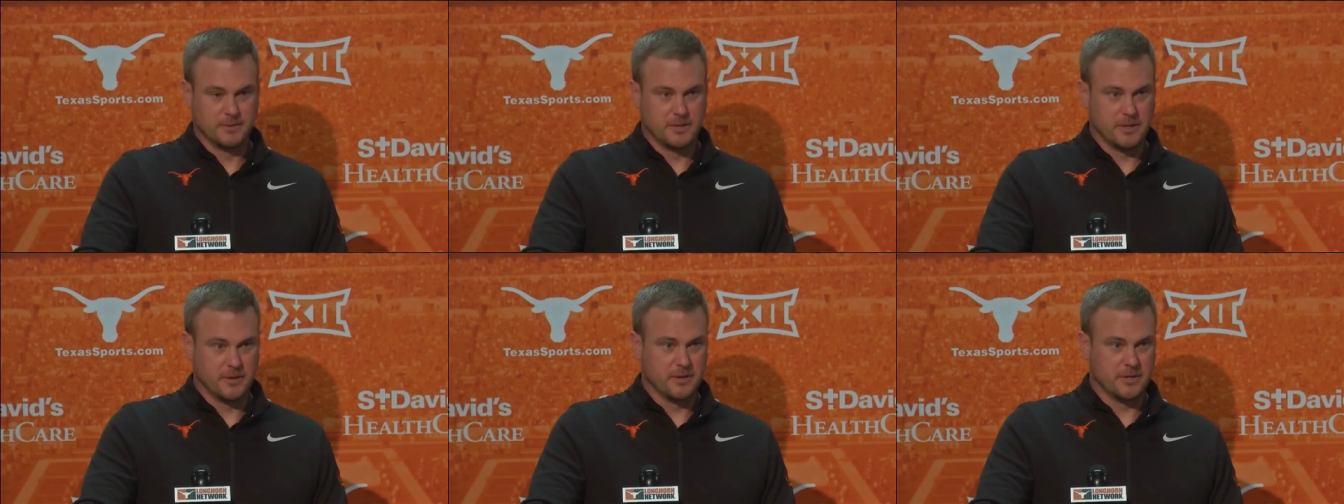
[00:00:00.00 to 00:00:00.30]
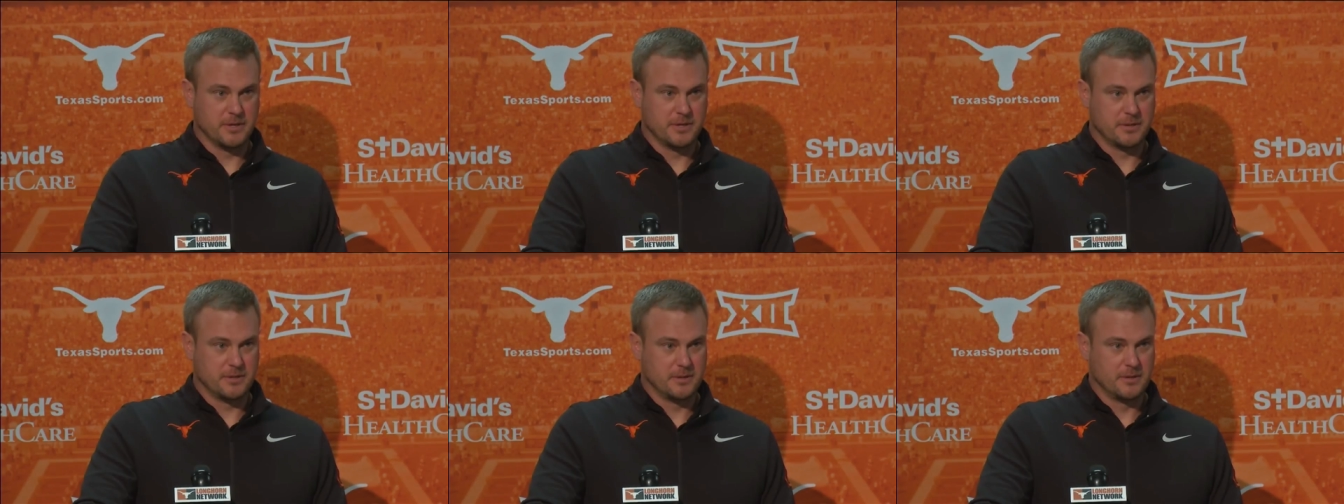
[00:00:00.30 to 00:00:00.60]

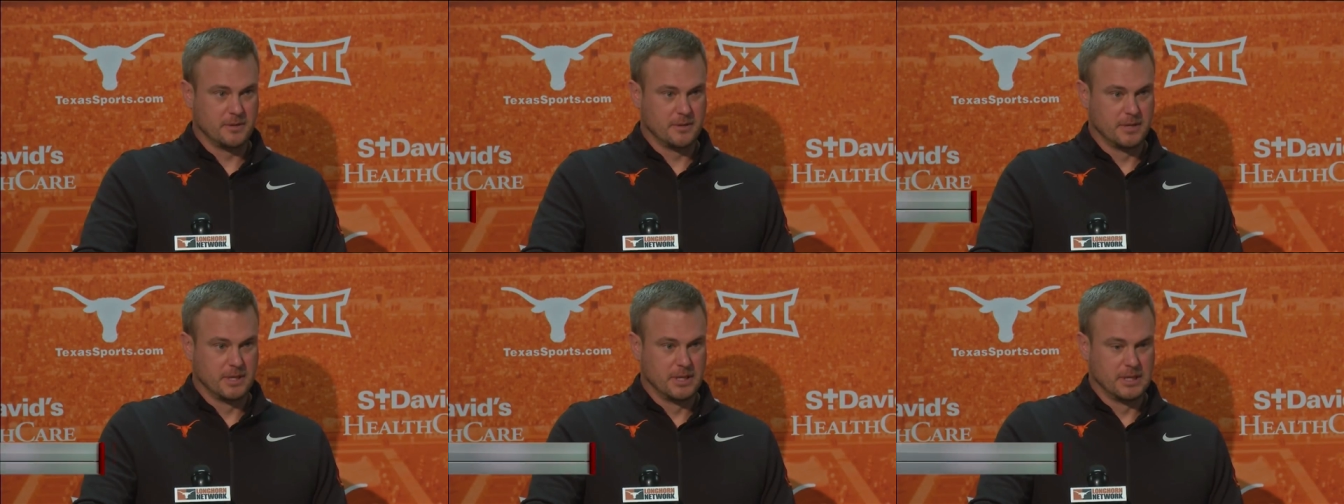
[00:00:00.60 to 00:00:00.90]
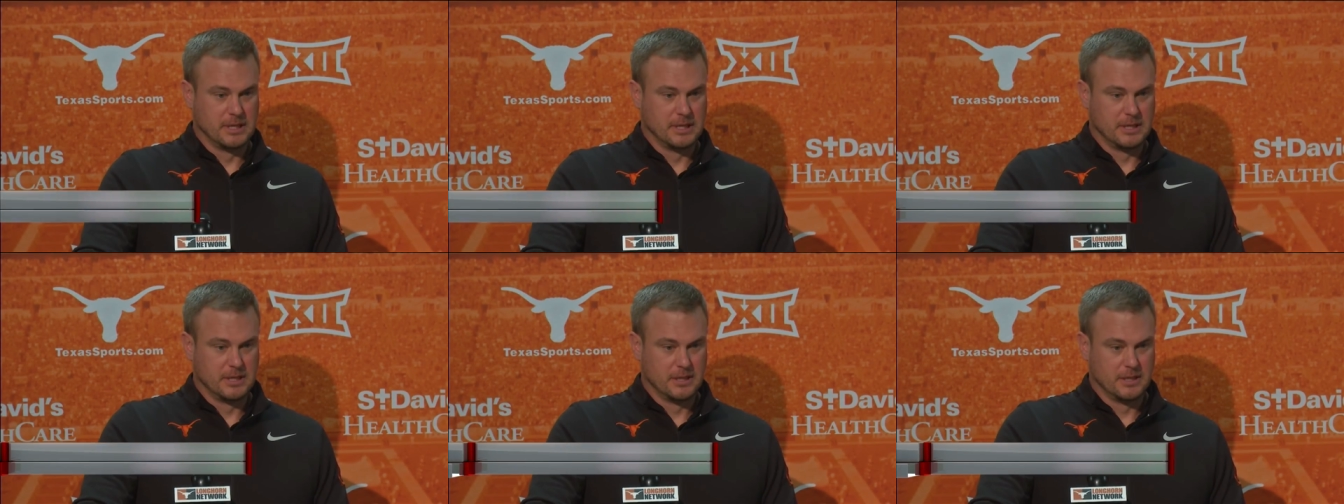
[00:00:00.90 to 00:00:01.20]
and
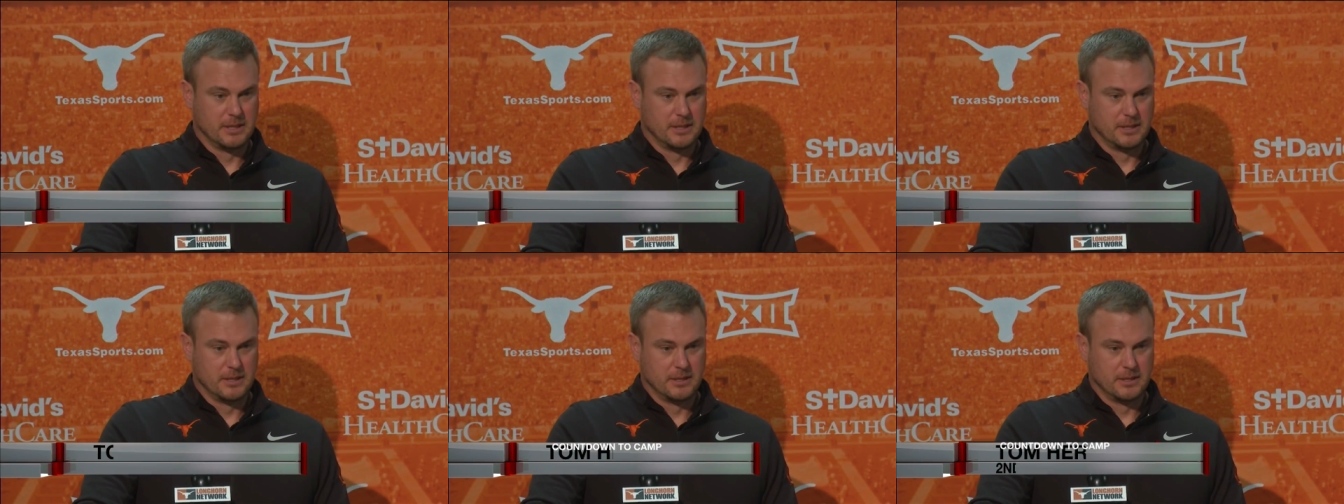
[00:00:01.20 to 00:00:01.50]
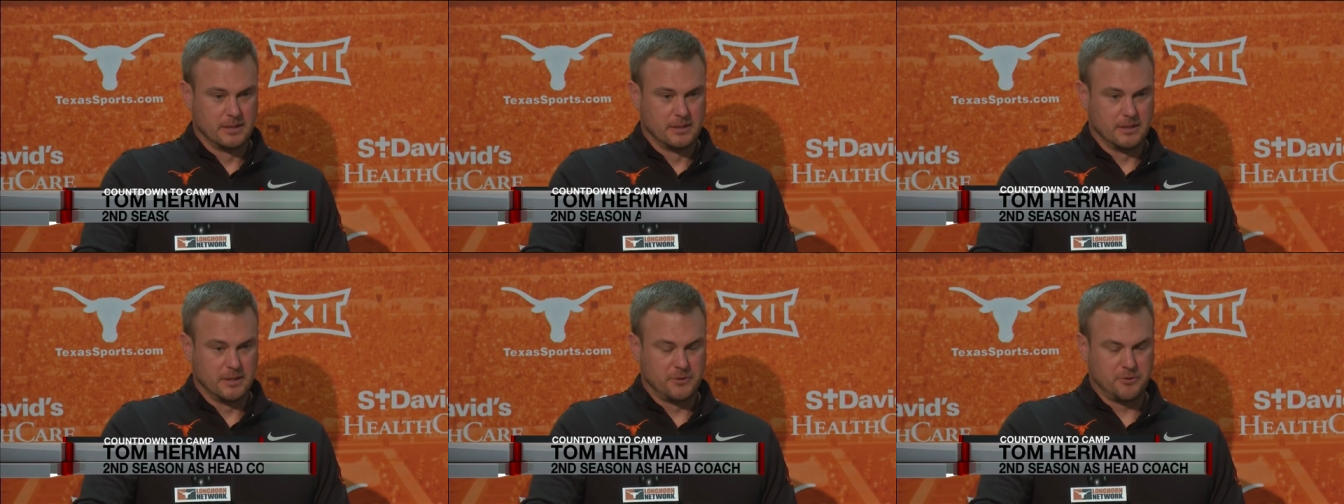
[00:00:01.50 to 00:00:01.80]
there is
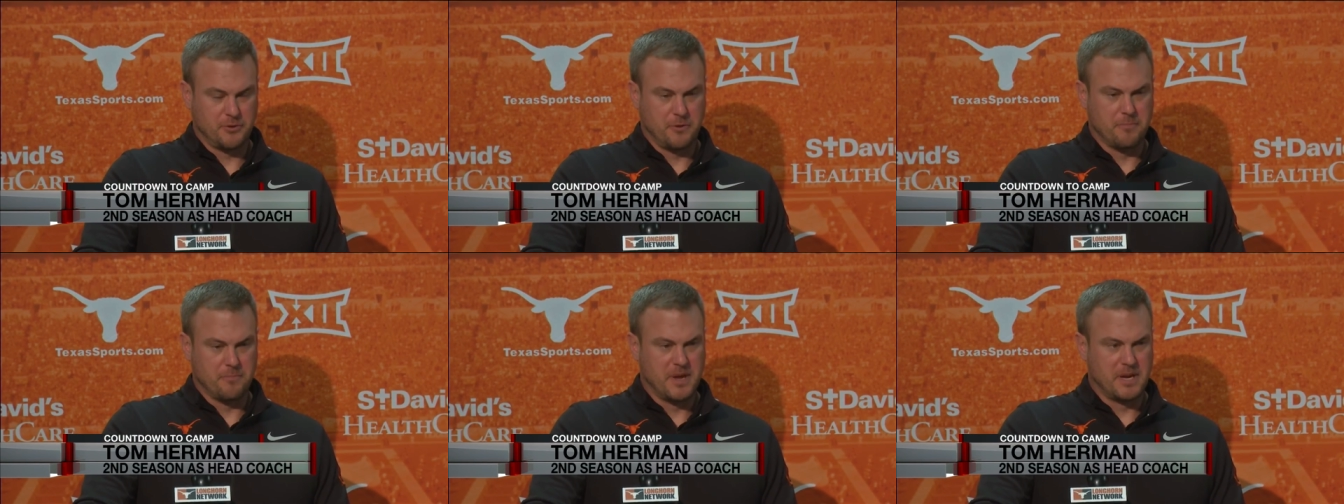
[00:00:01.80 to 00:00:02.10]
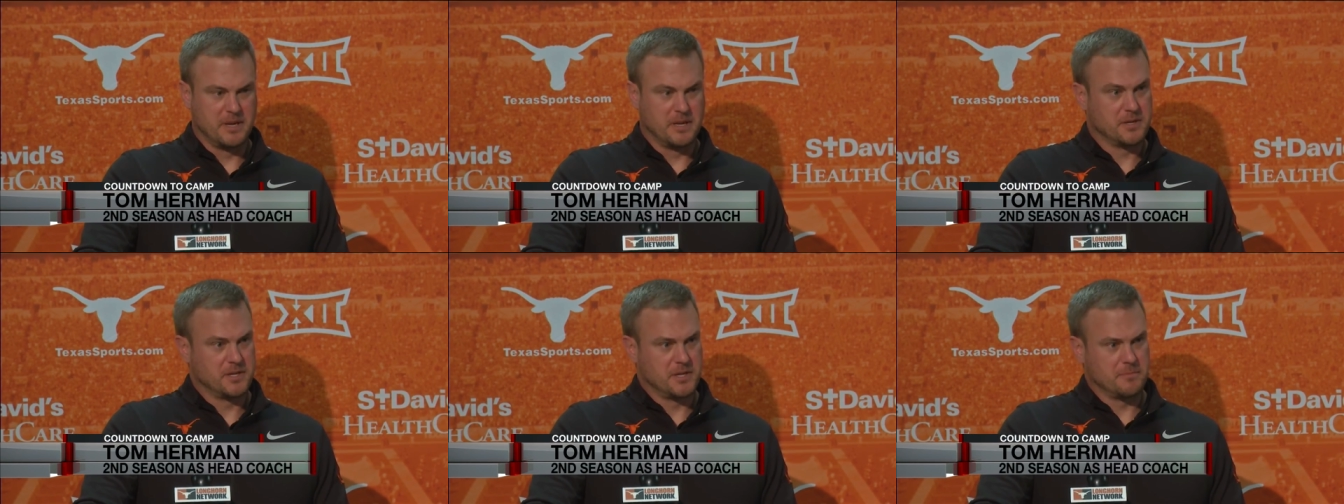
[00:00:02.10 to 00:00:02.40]
a
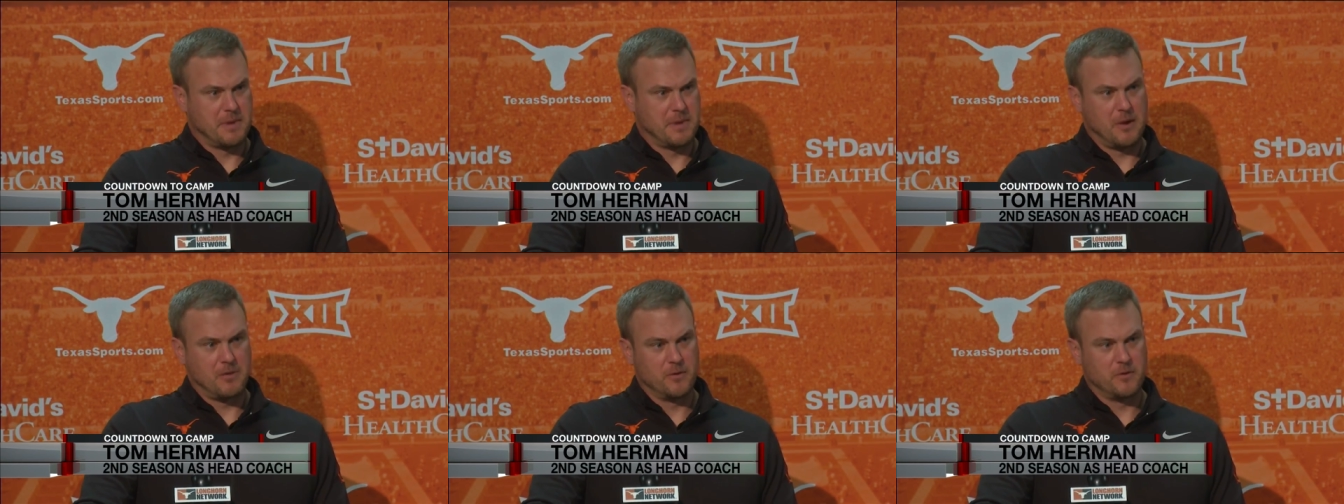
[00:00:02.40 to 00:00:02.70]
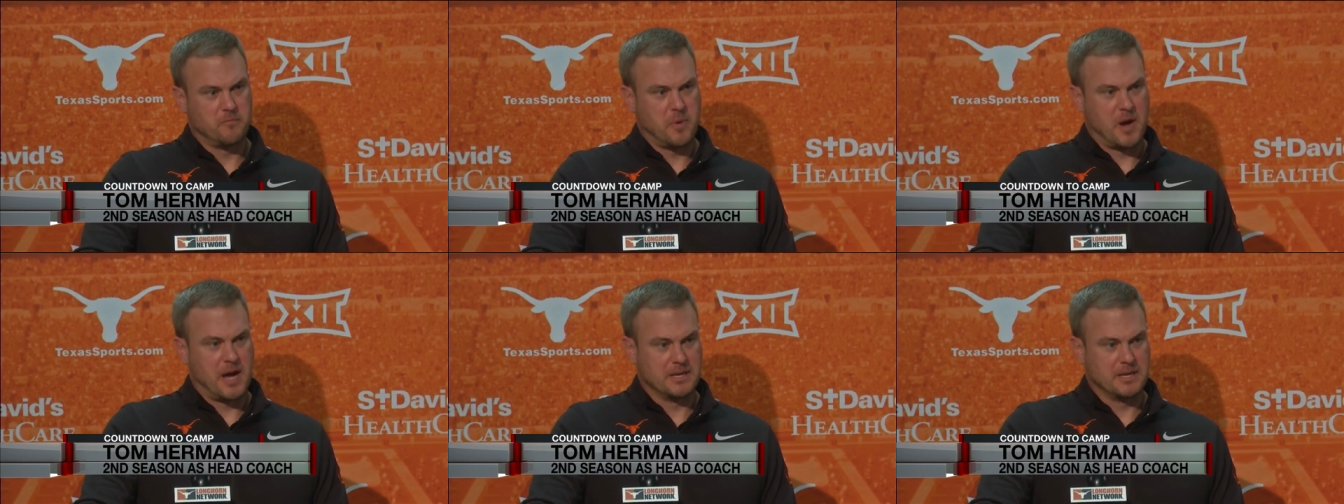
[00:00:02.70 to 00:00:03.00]
tremendous amount
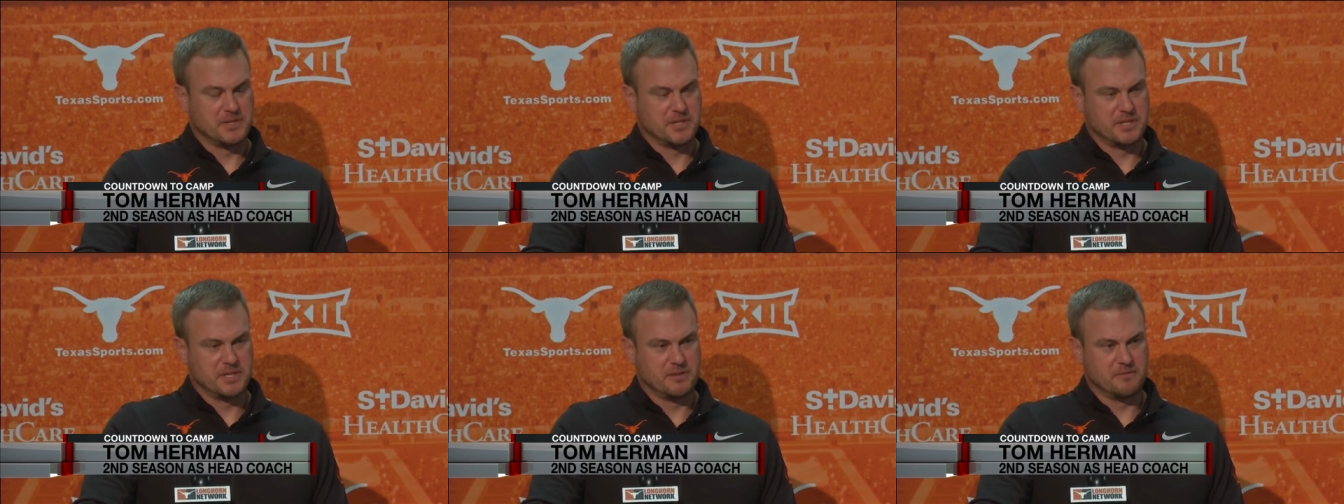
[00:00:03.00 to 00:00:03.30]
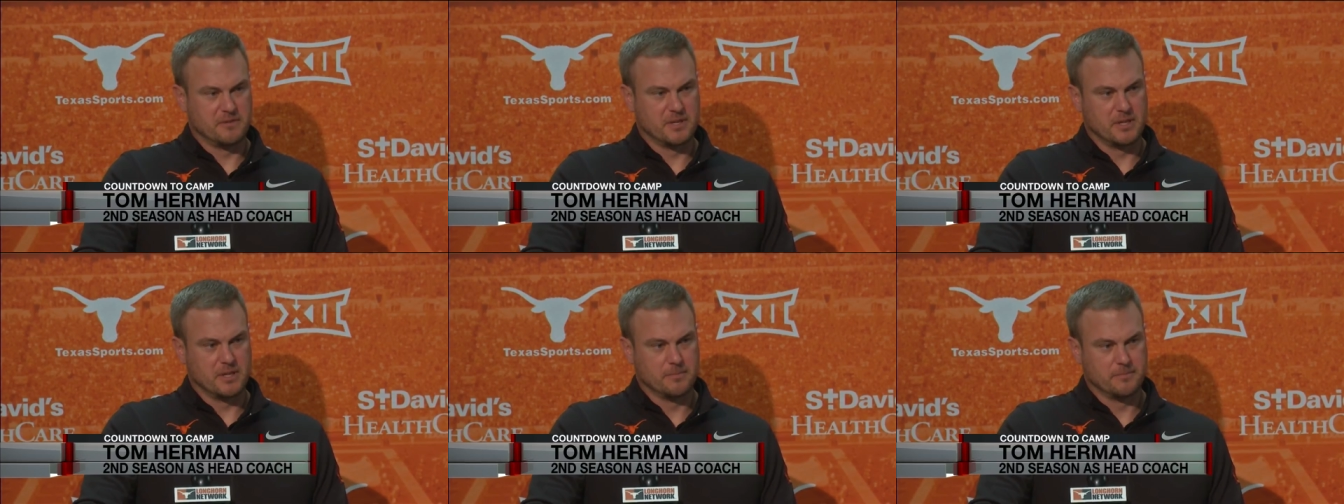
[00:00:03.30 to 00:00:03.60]
of
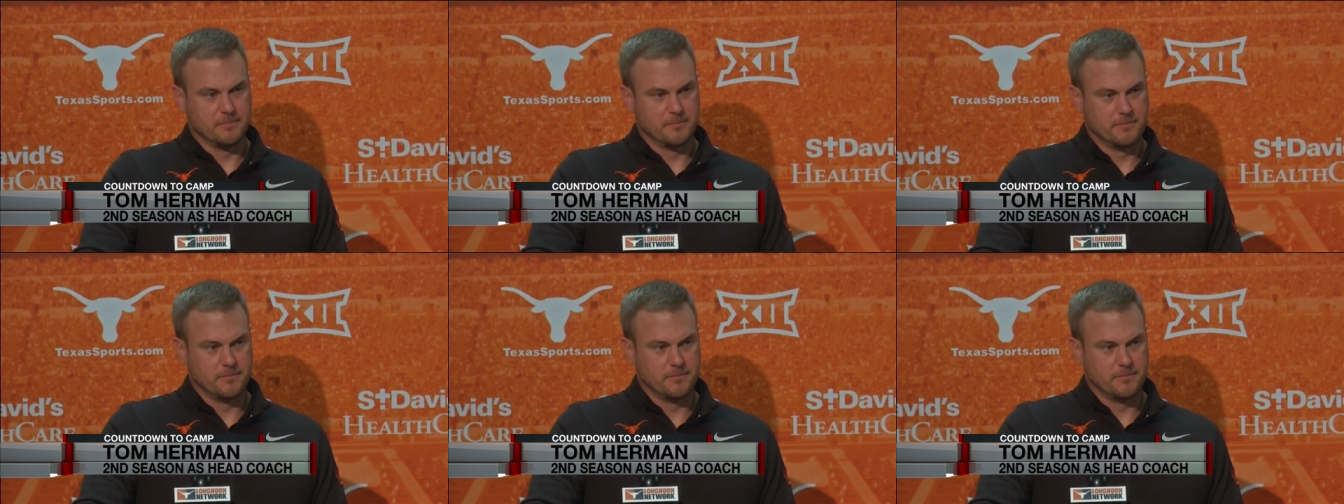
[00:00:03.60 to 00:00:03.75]
positivity